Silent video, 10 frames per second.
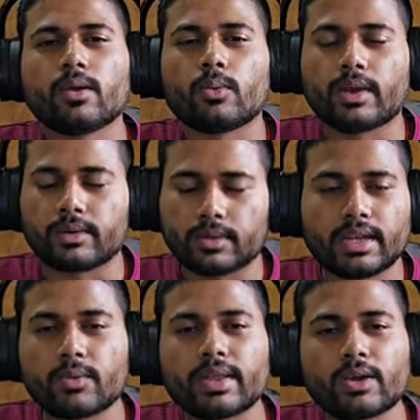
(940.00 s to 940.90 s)
way, in
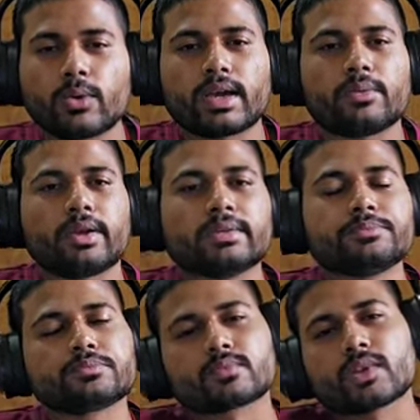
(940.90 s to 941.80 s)
a very quicker way.
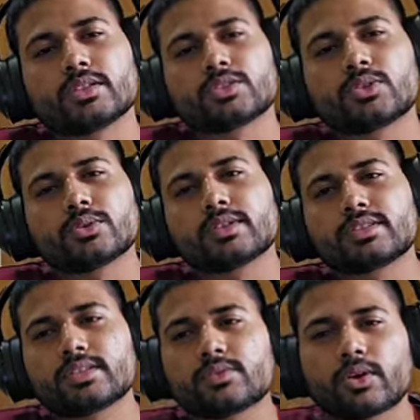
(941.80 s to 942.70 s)
So this
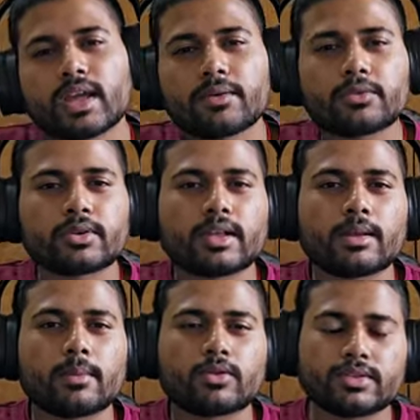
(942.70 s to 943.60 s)
is what I have to tell
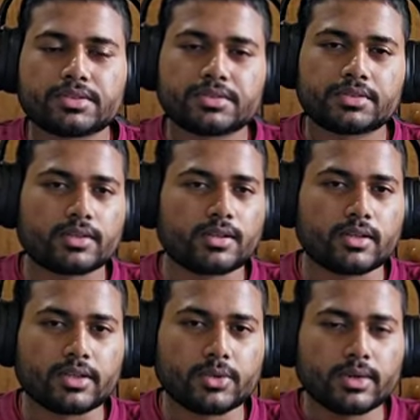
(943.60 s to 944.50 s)
about this
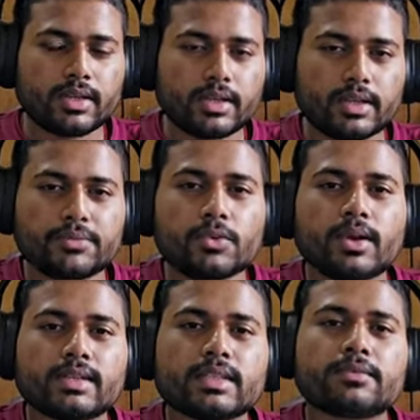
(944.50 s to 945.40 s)
unit. If you
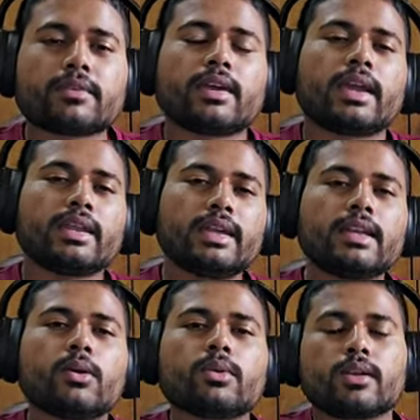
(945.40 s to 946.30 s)
guys have any
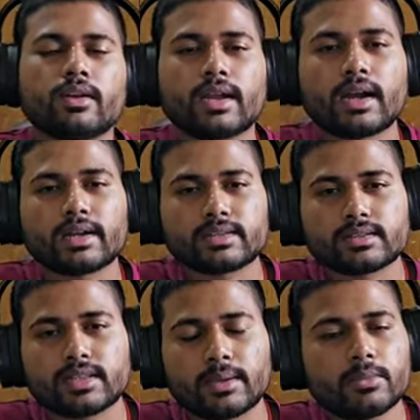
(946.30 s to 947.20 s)
doubt regarding the
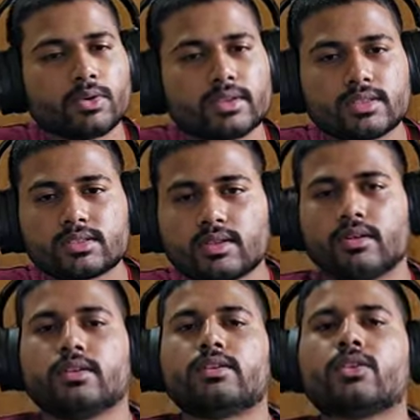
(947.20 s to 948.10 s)
same, you can just
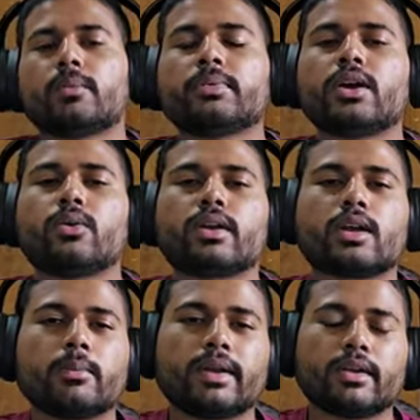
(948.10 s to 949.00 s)
drop down a
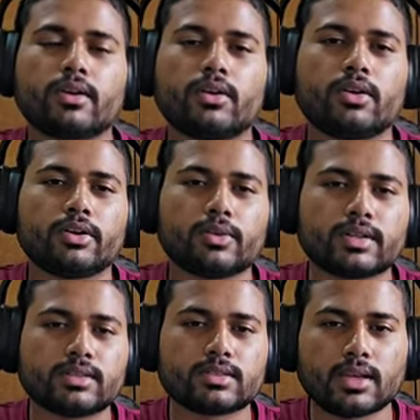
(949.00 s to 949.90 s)
comment, or you can
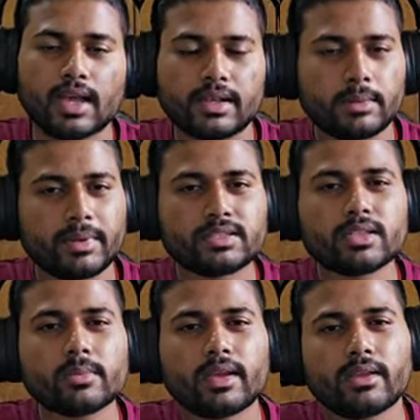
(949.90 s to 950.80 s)
just, I'll mention
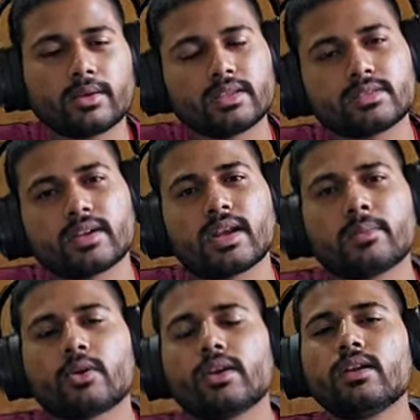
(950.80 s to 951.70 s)
my Instagram
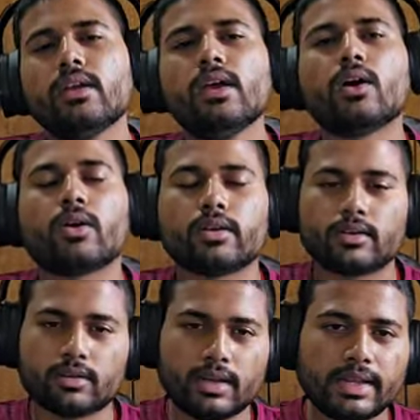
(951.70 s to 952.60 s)
on it, or
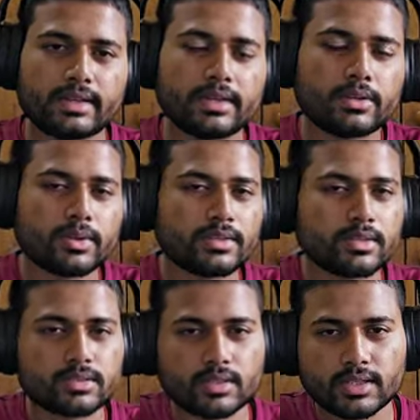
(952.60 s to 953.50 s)
LinkedIn, you can
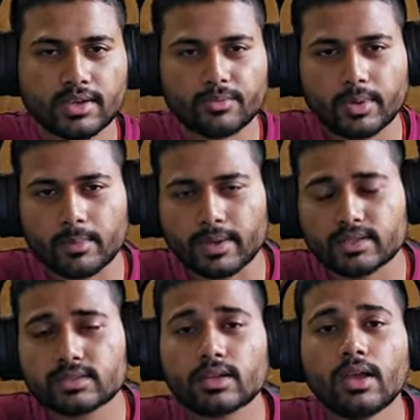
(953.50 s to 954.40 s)
just give me a
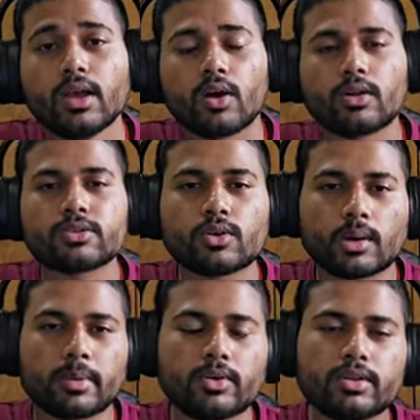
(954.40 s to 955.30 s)
message. Also
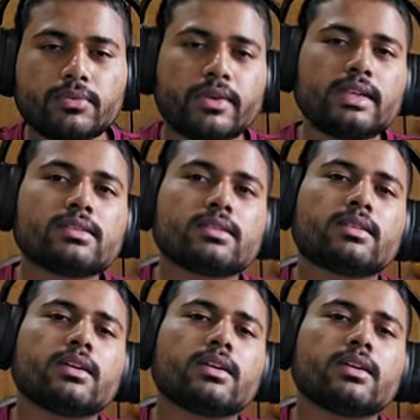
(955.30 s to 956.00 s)
about the fees